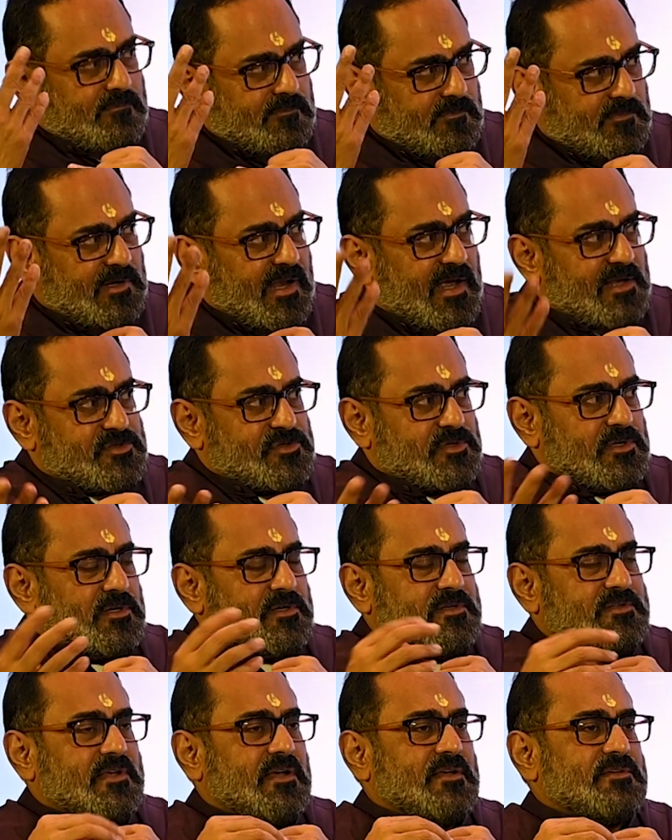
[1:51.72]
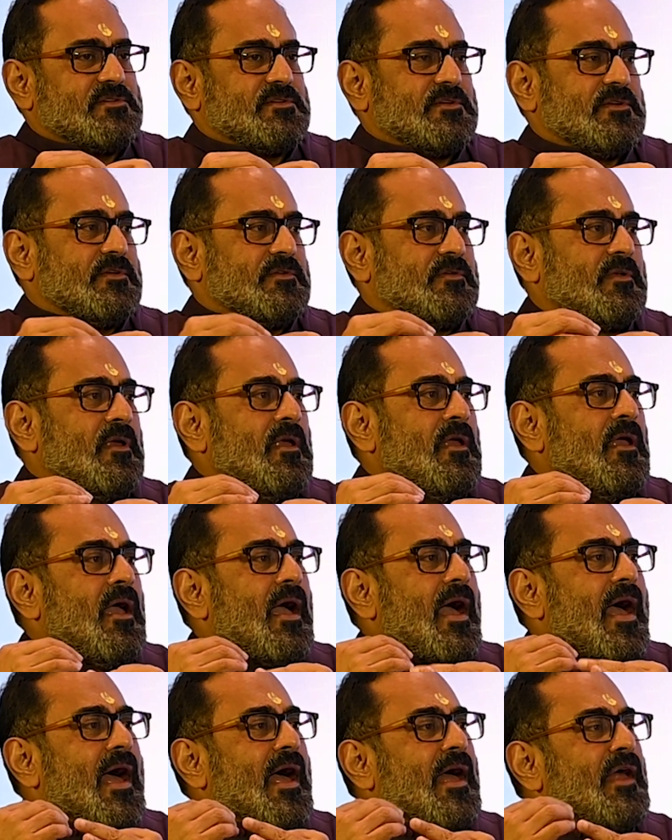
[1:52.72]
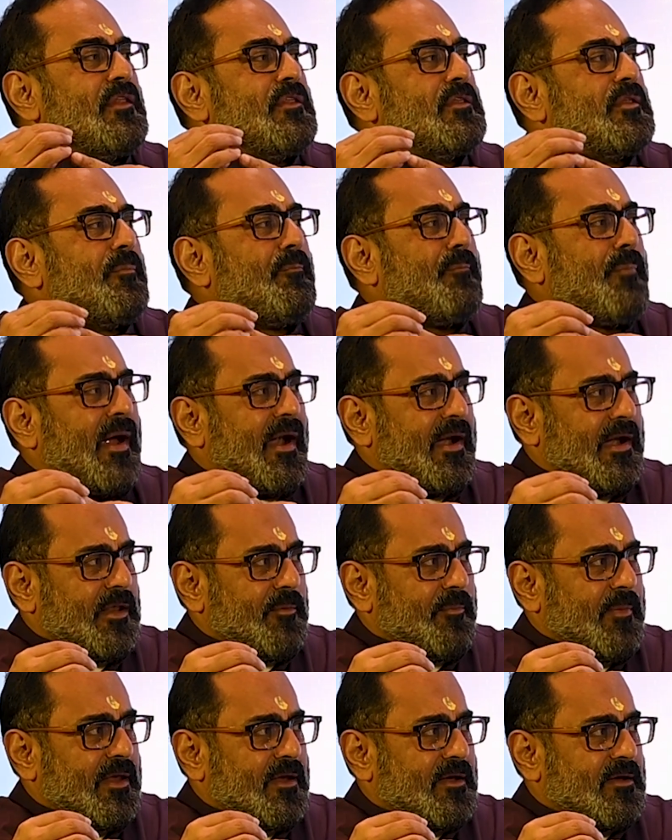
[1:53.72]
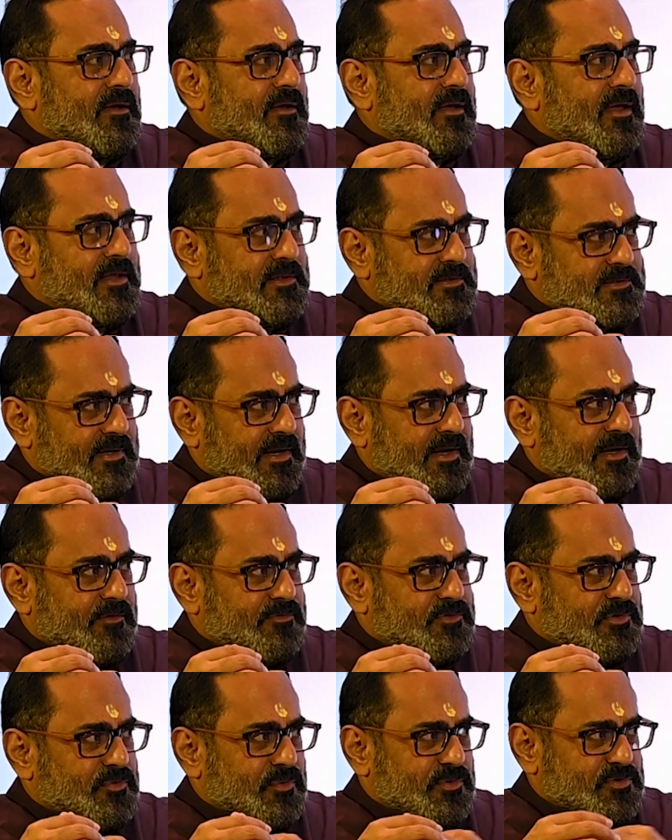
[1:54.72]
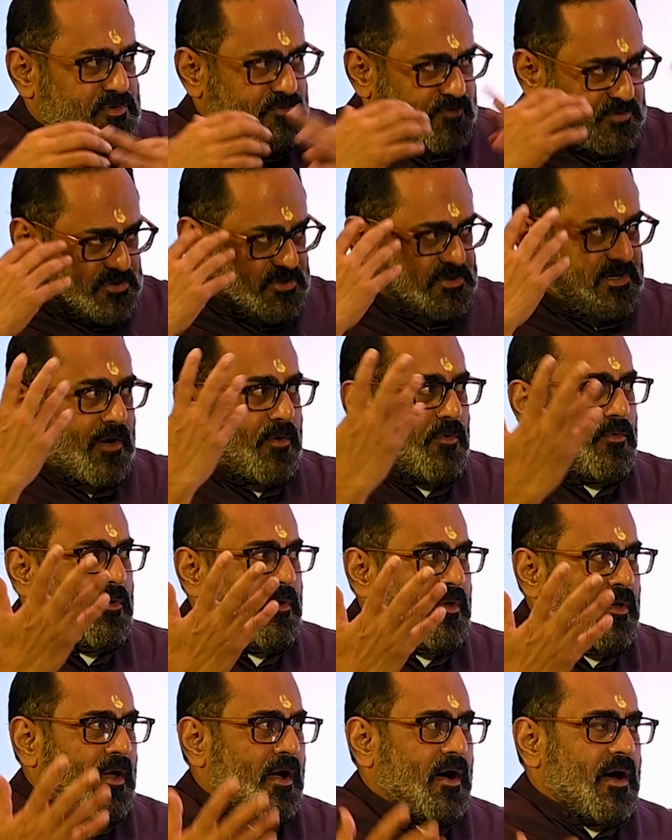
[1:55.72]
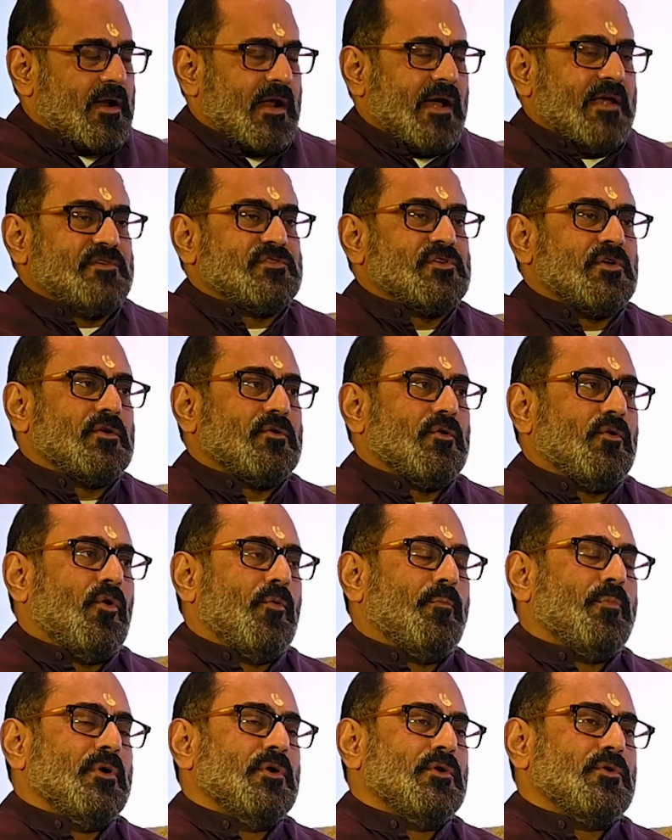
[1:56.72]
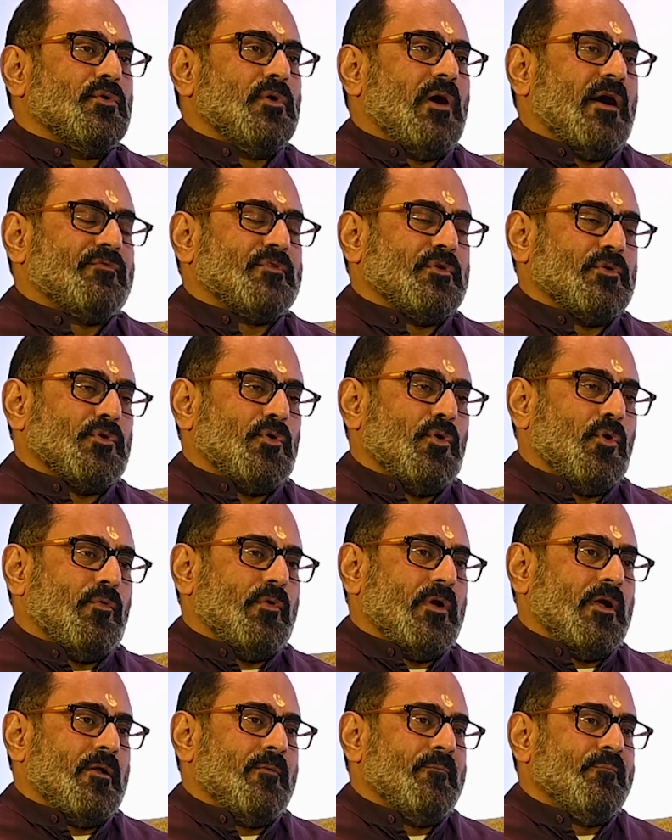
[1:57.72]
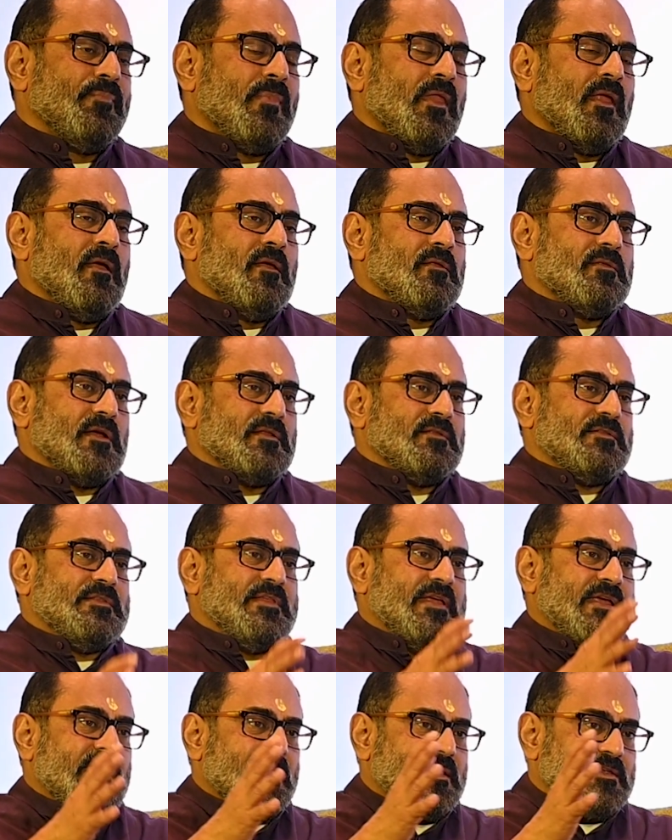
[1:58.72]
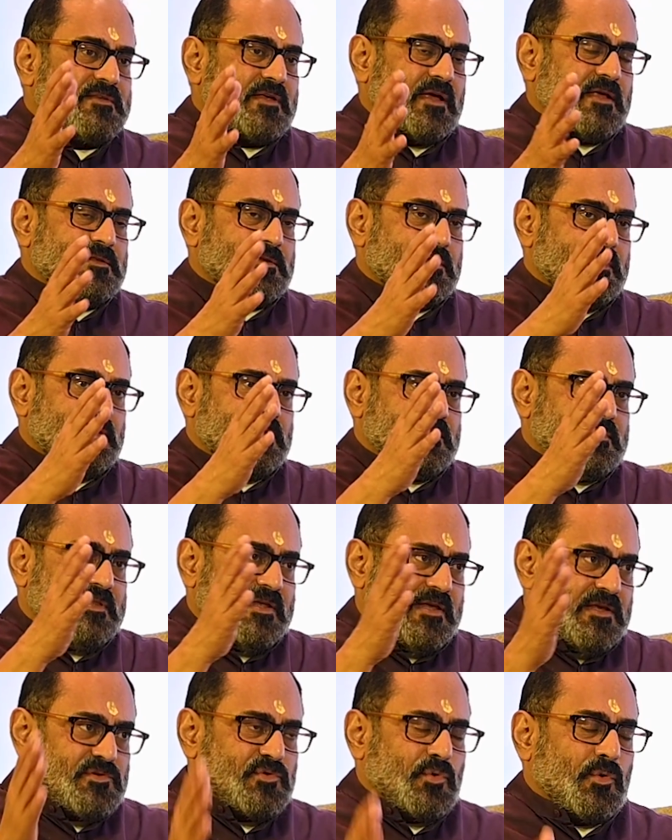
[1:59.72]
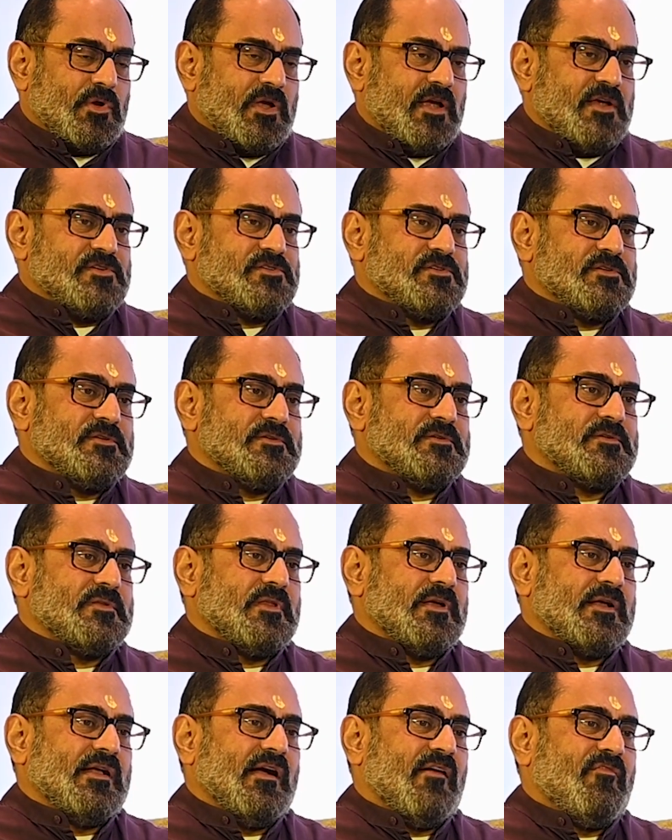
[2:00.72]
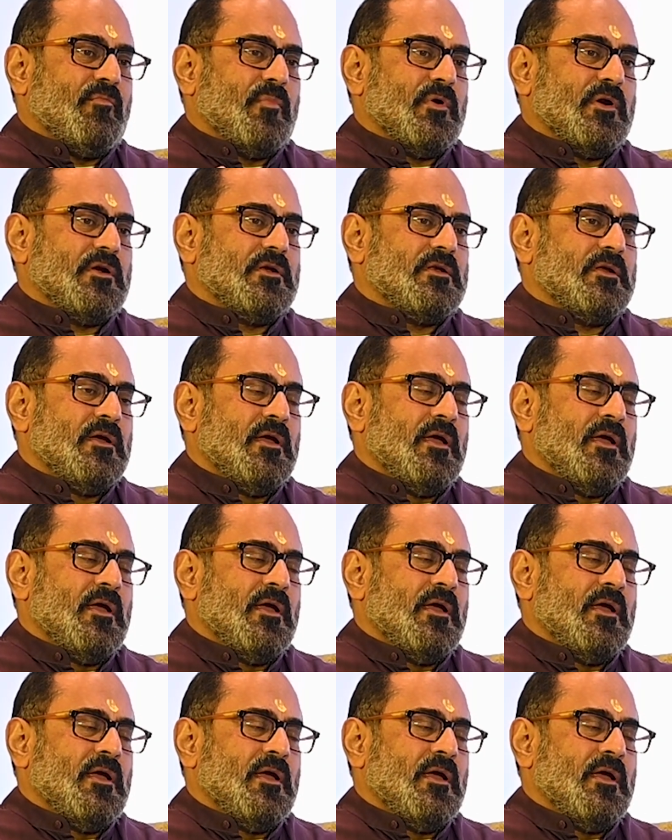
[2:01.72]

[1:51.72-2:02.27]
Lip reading: natural disasters, and the pandemic, health kind of situation, which is now our eyes are open to after COVID. That in these occasions, the government